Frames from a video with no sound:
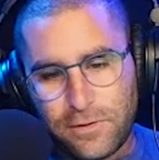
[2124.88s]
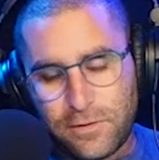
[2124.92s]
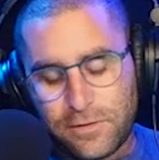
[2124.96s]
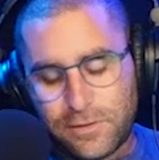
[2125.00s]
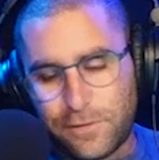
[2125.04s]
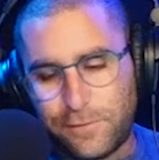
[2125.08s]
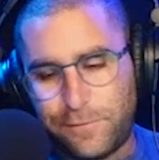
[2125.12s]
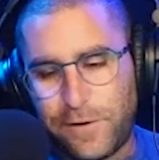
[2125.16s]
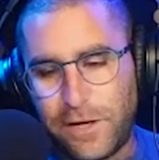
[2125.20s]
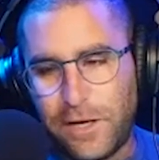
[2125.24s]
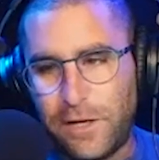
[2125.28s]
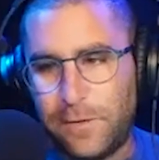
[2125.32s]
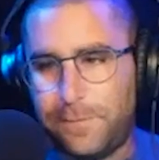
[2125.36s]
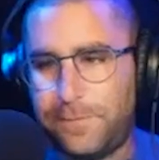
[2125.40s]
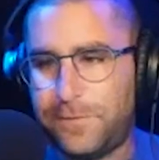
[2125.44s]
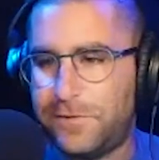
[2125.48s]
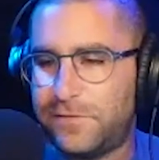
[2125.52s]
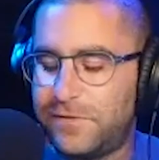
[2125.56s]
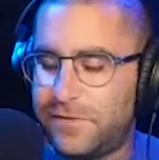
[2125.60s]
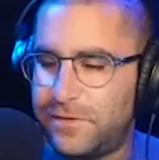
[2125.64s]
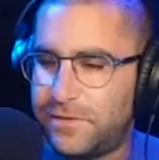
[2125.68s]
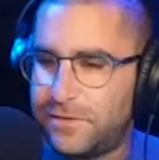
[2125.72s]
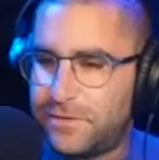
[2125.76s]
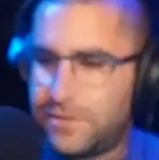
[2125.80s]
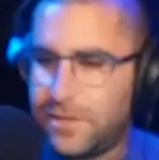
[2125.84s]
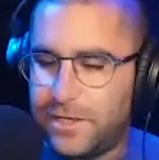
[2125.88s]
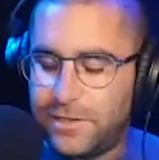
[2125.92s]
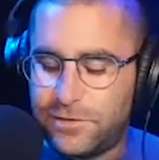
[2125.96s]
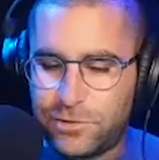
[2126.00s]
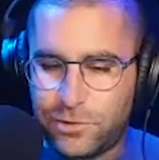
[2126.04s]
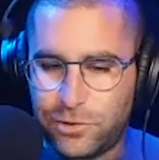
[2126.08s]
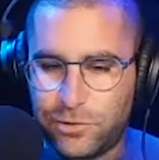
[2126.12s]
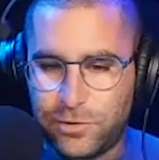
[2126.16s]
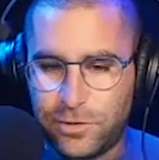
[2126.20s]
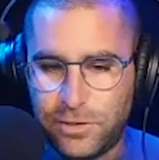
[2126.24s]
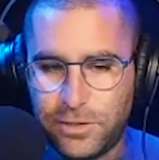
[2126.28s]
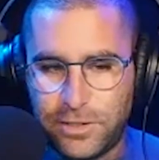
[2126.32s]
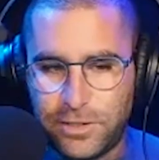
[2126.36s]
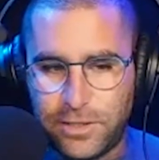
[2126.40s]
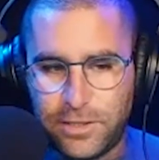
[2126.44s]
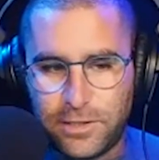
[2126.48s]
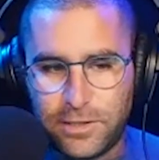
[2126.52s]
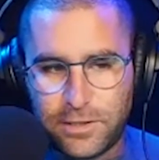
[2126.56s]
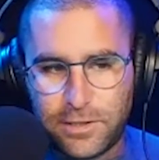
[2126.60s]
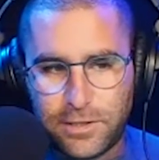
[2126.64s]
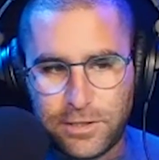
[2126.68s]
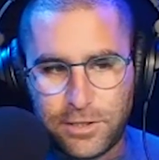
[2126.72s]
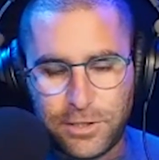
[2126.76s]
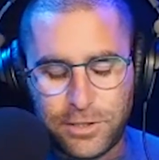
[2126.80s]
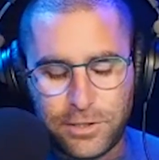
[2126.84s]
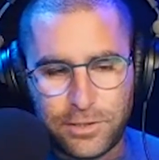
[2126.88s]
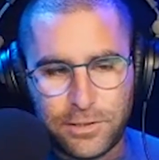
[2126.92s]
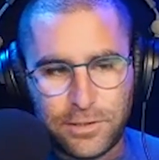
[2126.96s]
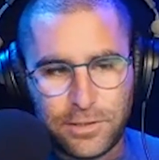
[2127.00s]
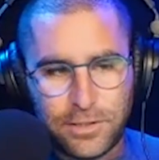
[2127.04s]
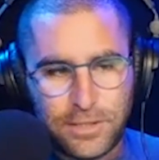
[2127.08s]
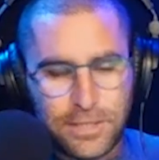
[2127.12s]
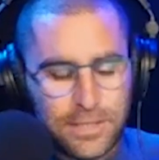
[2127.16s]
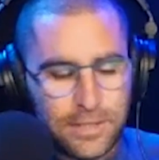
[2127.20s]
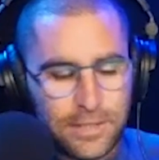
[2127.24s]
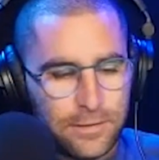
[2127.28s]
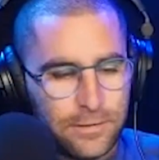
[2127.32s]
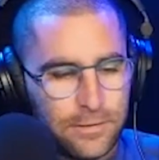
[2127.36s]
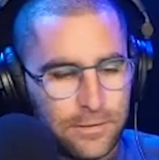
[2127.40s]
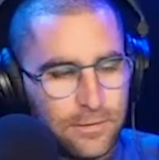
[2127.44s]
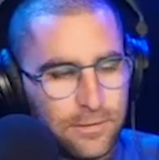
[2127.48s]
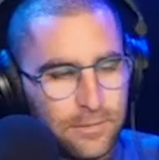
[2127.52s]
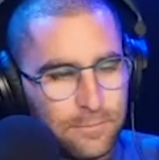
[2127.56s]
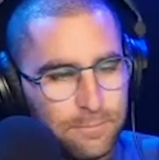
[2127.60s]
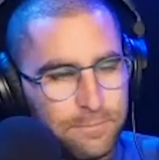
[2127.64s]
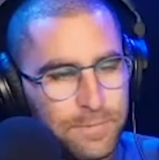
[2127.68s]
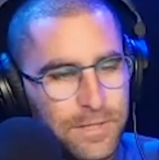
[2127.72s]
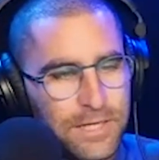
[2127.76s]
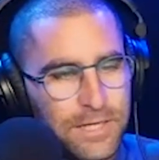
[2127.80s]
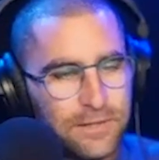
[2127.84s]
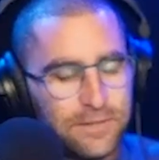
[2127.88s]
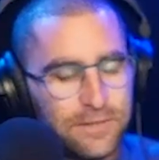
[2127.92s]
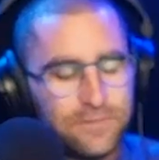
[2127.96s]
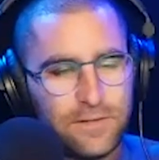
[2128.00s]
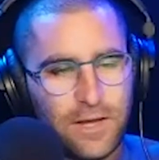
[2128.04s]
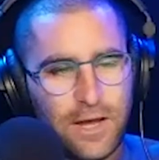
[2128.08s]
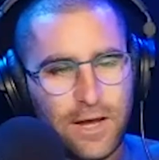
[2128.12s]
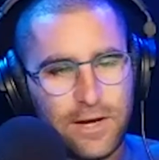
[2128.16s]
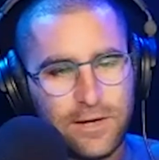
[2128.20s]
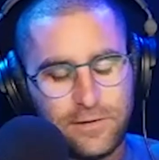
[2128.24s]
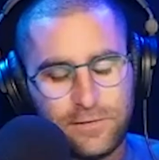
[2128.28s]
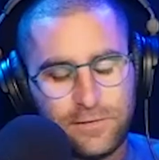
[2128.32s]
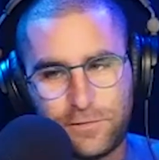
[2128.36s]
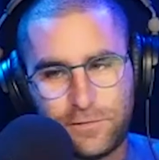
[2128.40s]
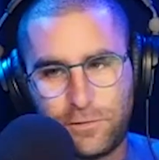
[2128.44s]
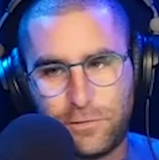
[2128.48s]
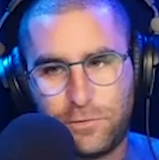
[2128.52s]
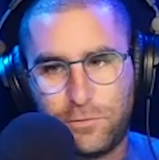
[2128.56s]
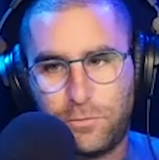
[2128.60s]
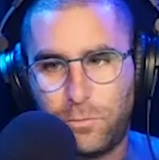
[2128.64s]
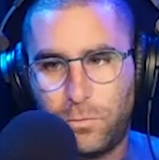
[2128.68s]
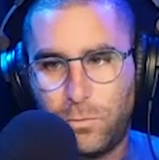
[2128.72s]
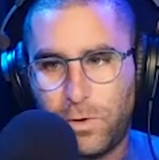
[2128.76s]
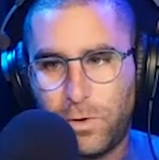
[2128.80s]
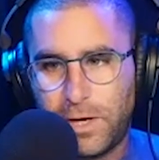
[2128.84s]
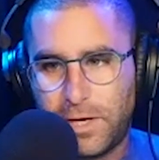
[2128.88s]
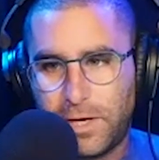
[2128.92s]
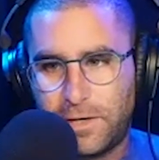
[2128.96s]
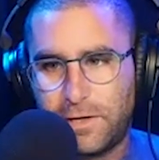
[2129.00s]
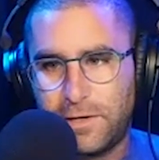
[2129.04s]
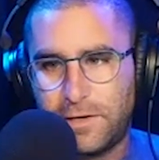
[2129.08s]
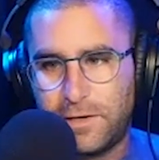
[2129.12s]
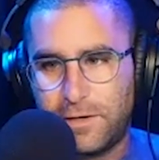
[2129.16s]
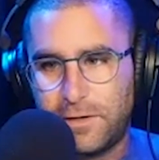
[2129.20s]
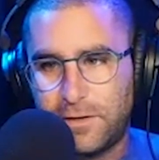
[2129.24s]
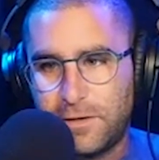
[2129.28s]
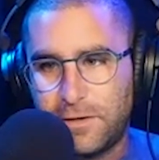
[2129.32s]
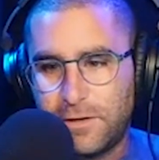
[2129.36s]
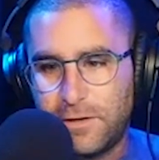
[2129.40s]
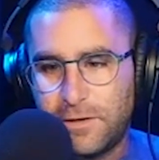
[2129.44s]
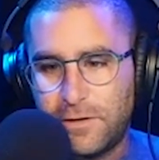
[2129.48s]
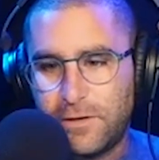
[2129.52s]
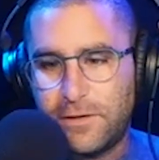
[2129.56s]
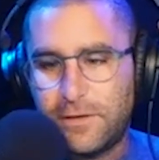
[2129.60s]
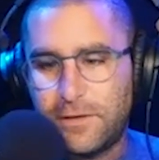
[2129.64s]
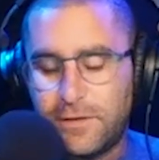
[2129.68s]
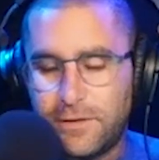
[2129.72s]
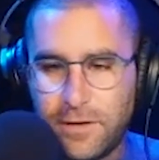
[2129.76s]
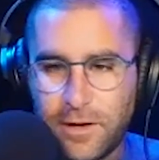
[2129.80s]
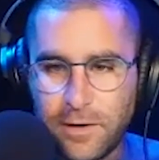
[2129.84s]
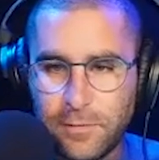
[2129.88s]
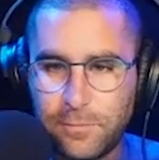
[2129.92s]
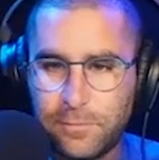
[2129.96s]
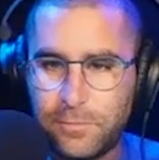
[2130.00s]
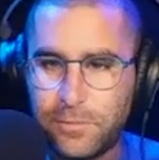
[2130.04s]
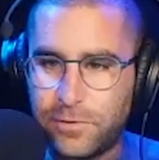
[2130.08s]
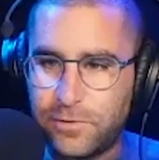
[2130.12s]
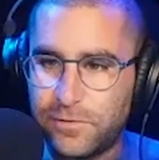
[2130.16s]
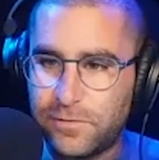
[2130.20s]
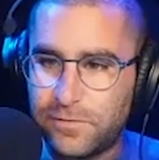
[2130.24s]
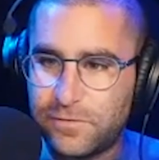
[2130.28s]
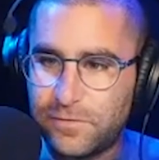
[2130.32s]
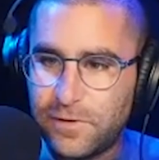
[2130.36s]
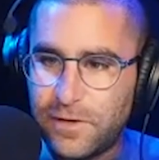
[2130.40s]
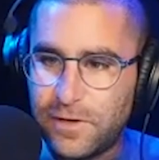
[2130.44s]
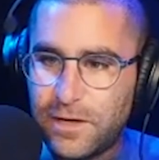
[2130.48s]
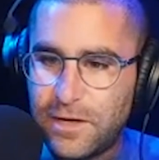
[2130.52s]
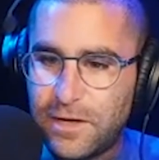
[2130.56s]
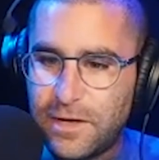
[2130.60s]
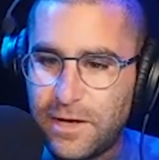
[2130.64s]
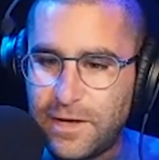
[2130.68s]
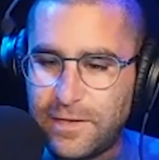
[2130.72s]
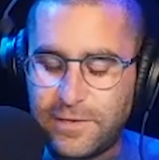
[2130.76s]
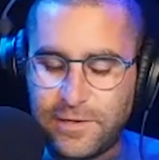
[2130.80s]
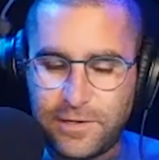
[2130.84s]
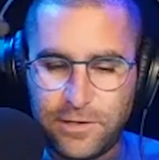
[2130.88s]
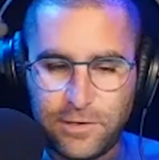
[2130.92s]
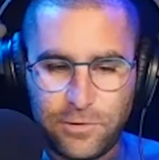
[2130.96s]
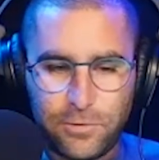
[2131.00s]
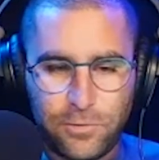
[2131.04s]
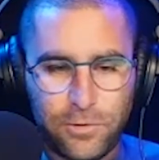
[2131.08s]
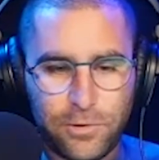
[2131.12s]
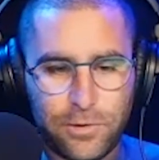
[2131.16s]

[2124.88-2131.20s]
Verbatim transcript: developers in, internally can can be assigned certain weighted numbers, and then in mm-hmm.